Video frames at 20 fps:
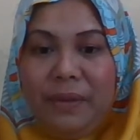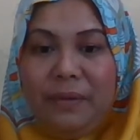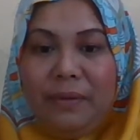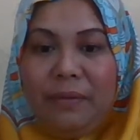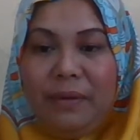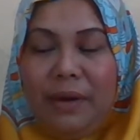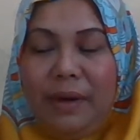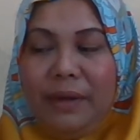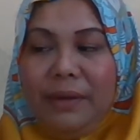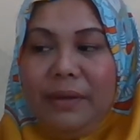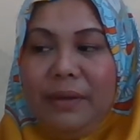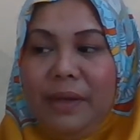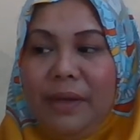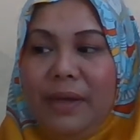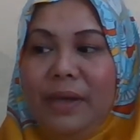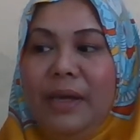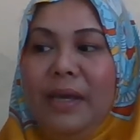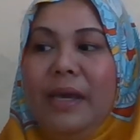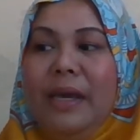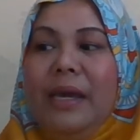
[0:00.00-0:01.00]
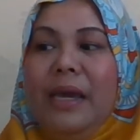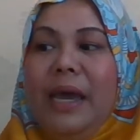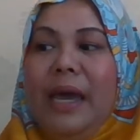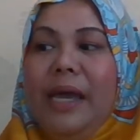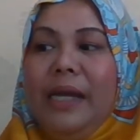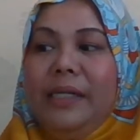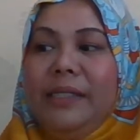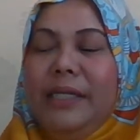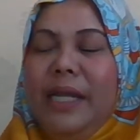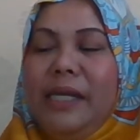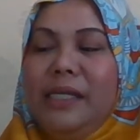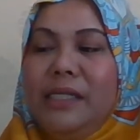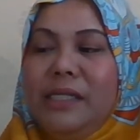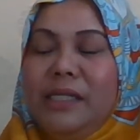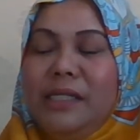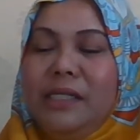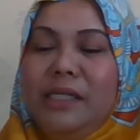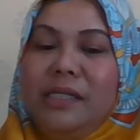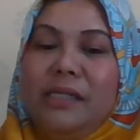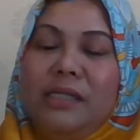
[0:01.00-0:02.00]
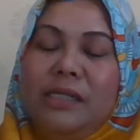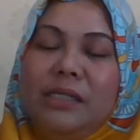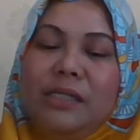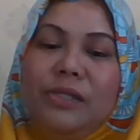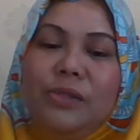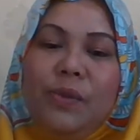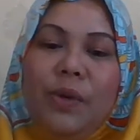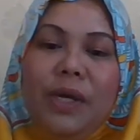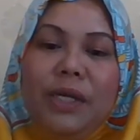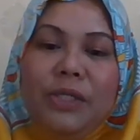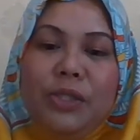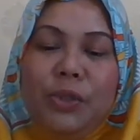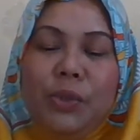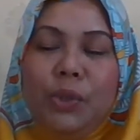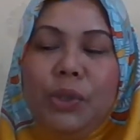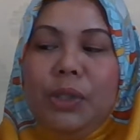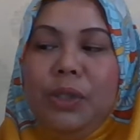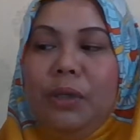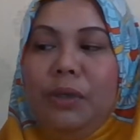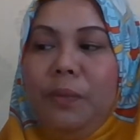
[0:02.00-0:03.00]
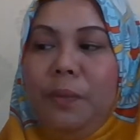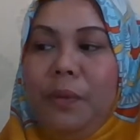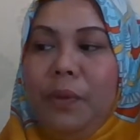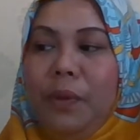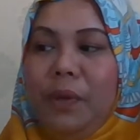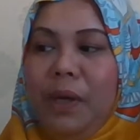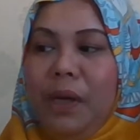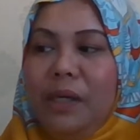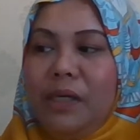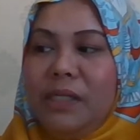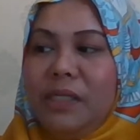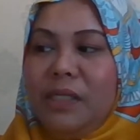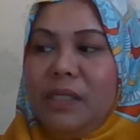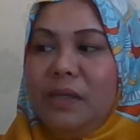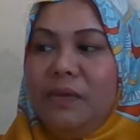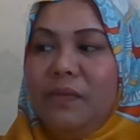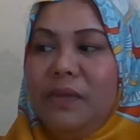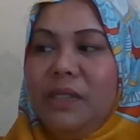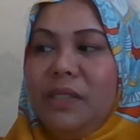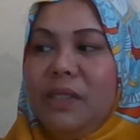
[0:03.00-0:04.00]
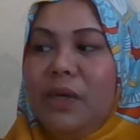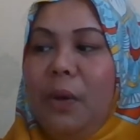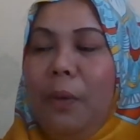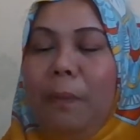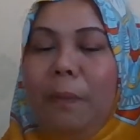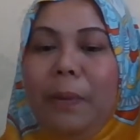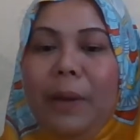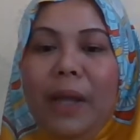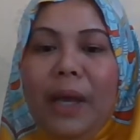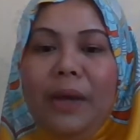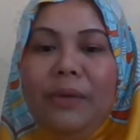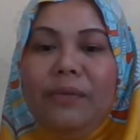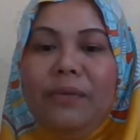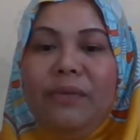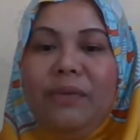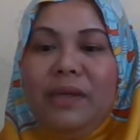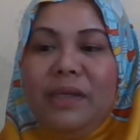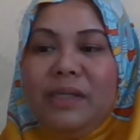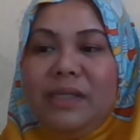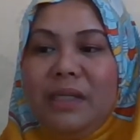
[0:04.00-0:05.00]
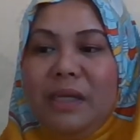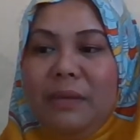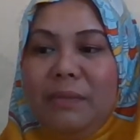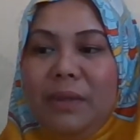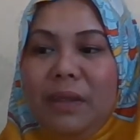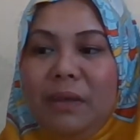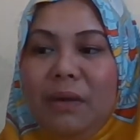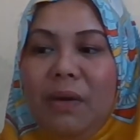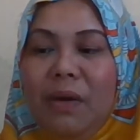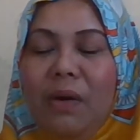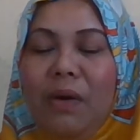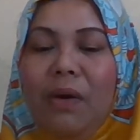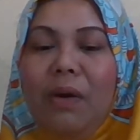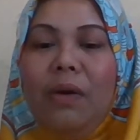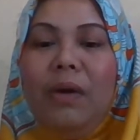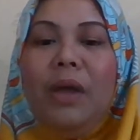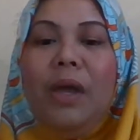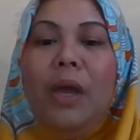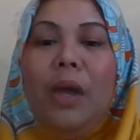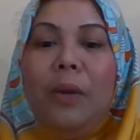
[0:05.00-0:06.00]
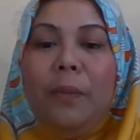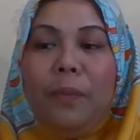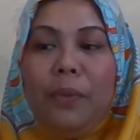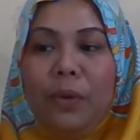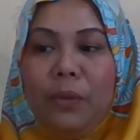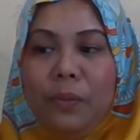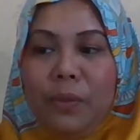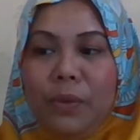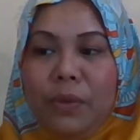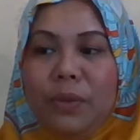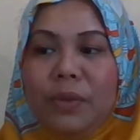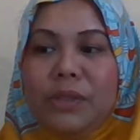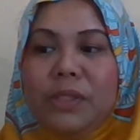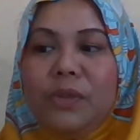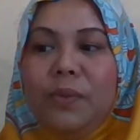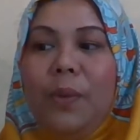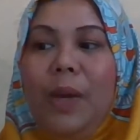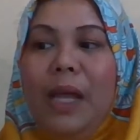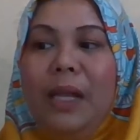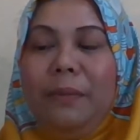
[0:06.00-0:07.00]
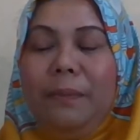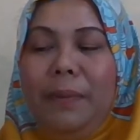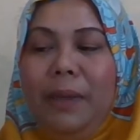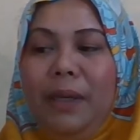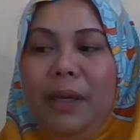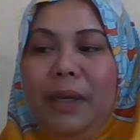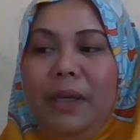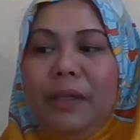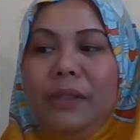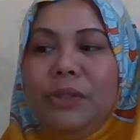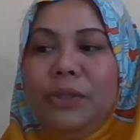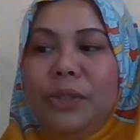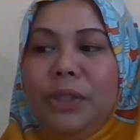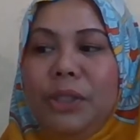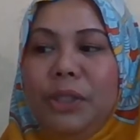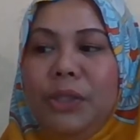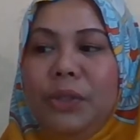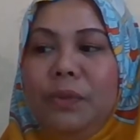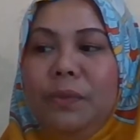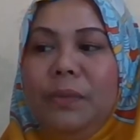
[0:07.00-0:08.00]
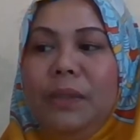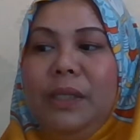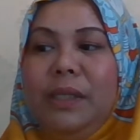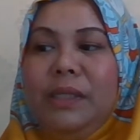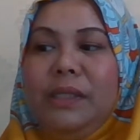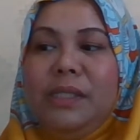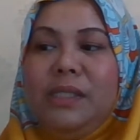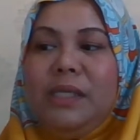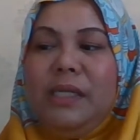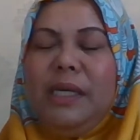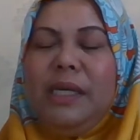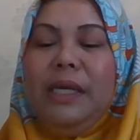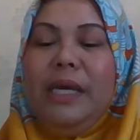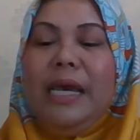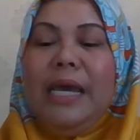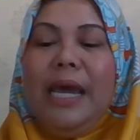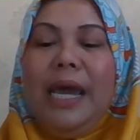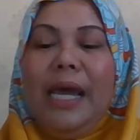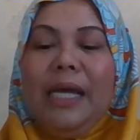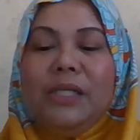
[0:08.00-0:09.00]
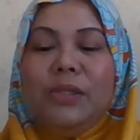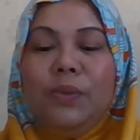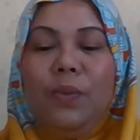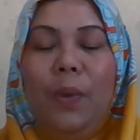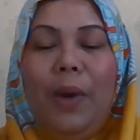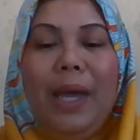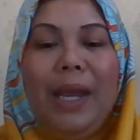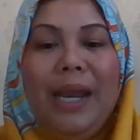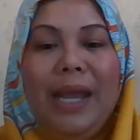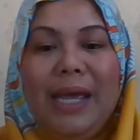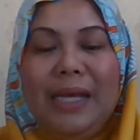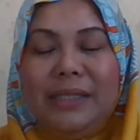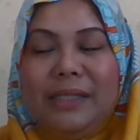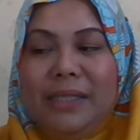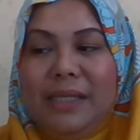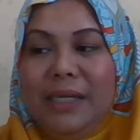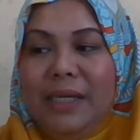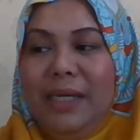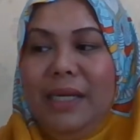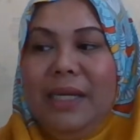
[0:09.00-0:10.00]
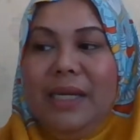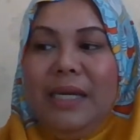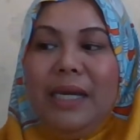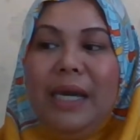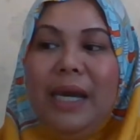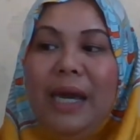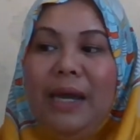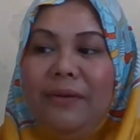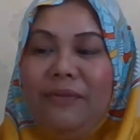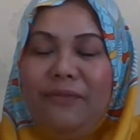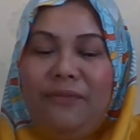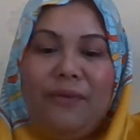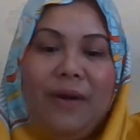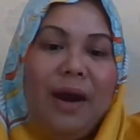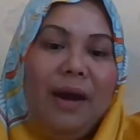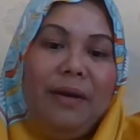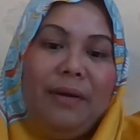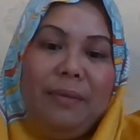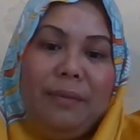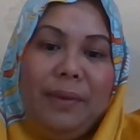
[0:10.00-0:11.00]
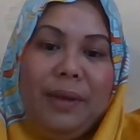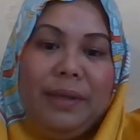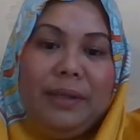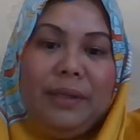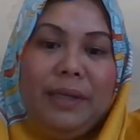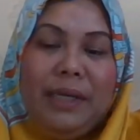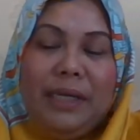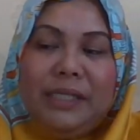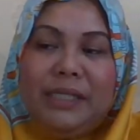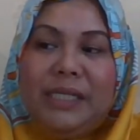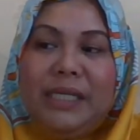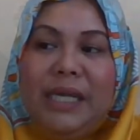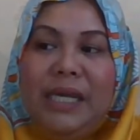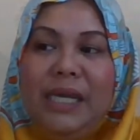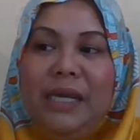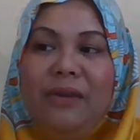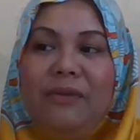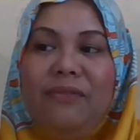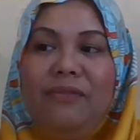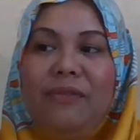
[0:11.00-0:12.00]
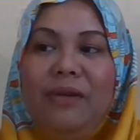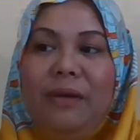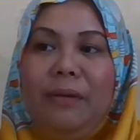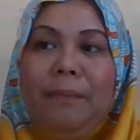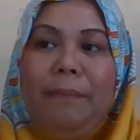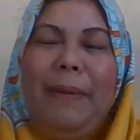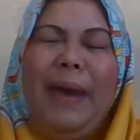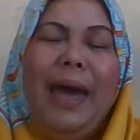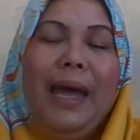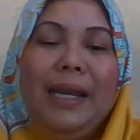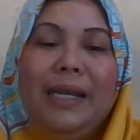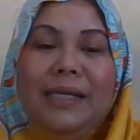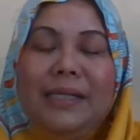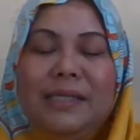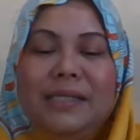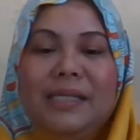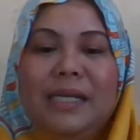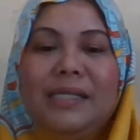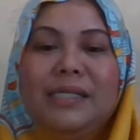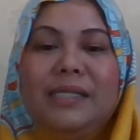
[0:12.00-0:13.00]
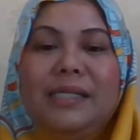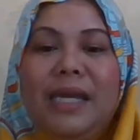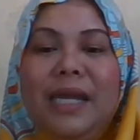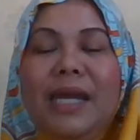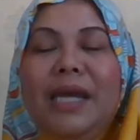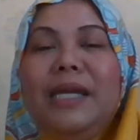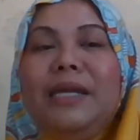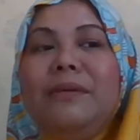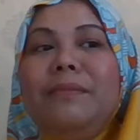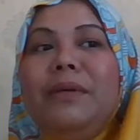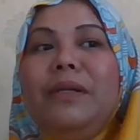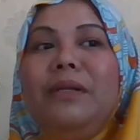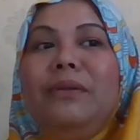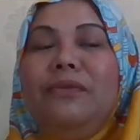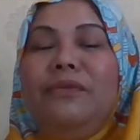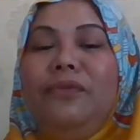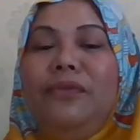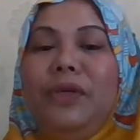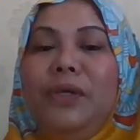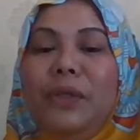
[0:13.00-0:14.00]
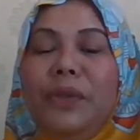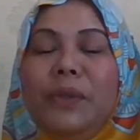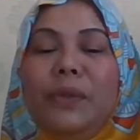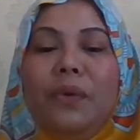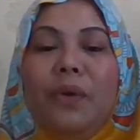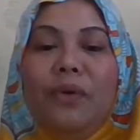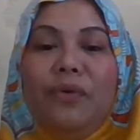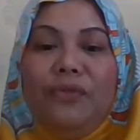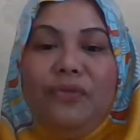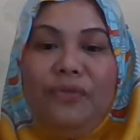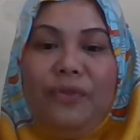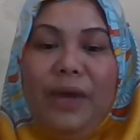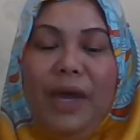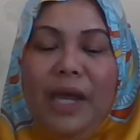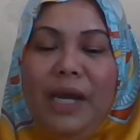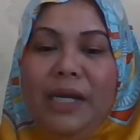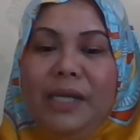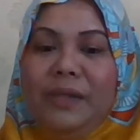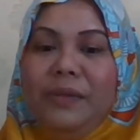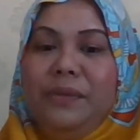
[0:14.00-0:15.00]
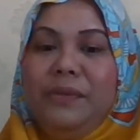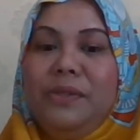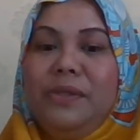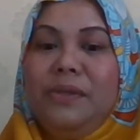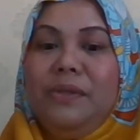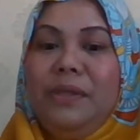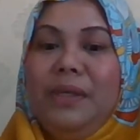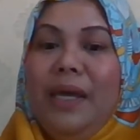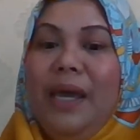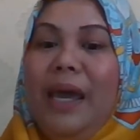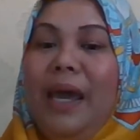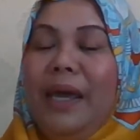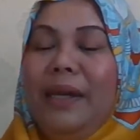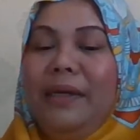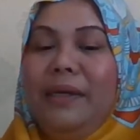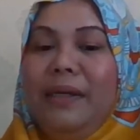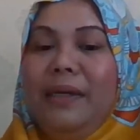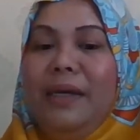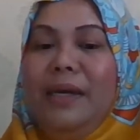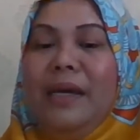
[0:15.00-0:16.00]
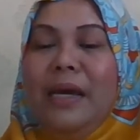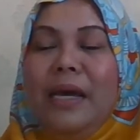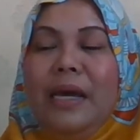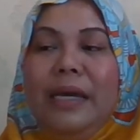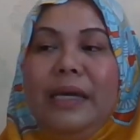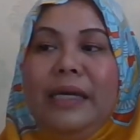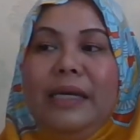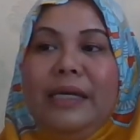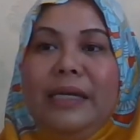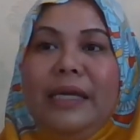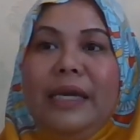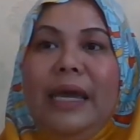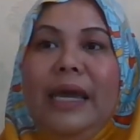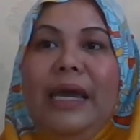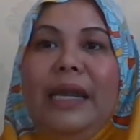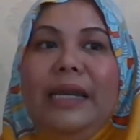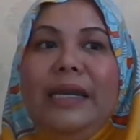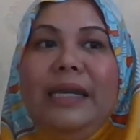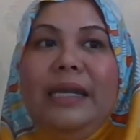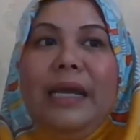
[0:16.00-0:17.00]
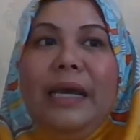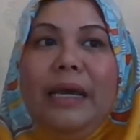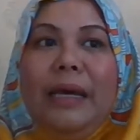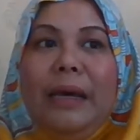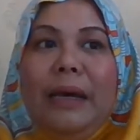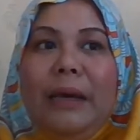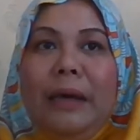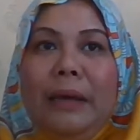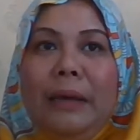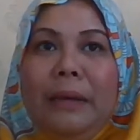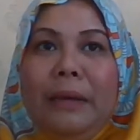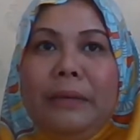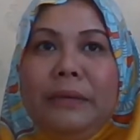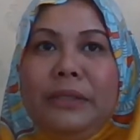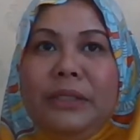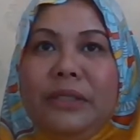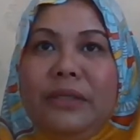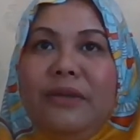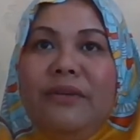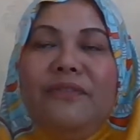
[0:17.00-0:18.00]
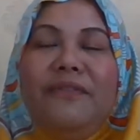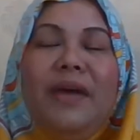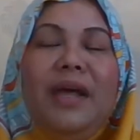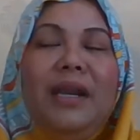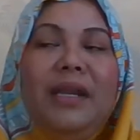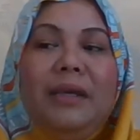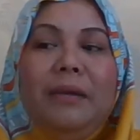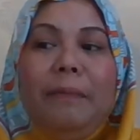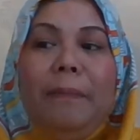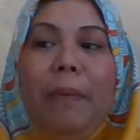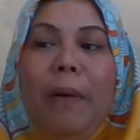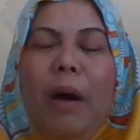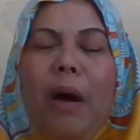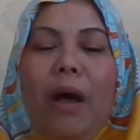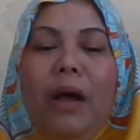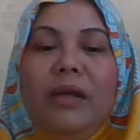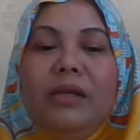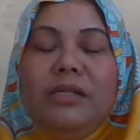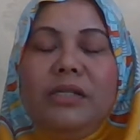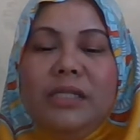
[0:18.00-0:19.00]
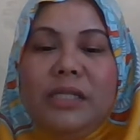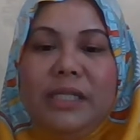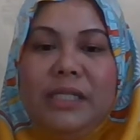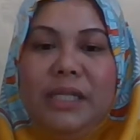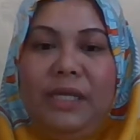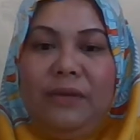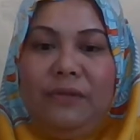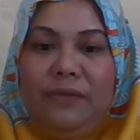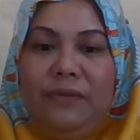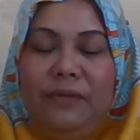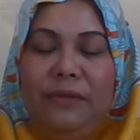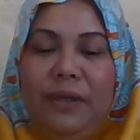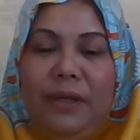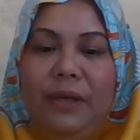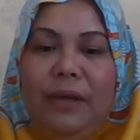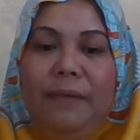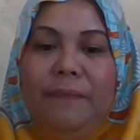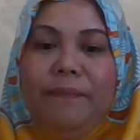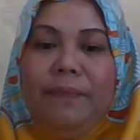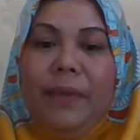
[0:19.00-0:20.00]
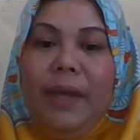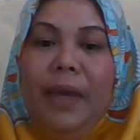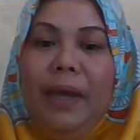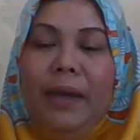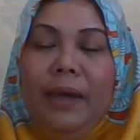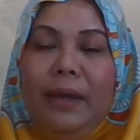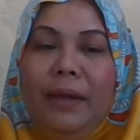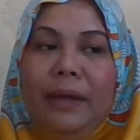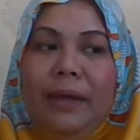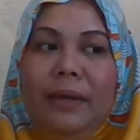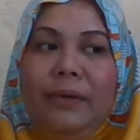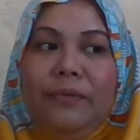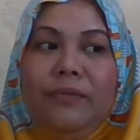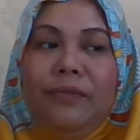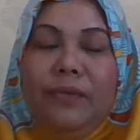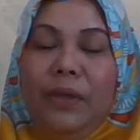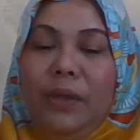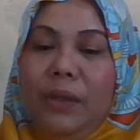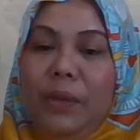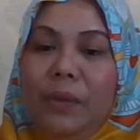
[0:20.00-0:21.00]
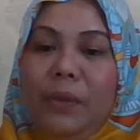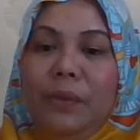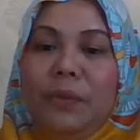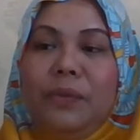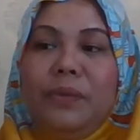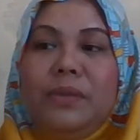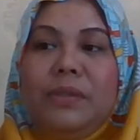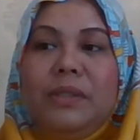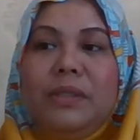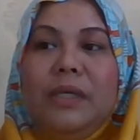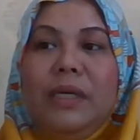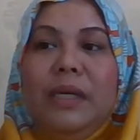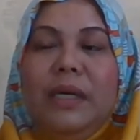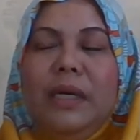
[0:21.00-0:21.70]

Right, yeah, and this is to ensure that the product and service comply with the Islamic law, promotes well-being to the humans, yeah, as well as the environment. It gives a balanced, sustainable view of value, so that, yeah, it can develop positive, yeah, views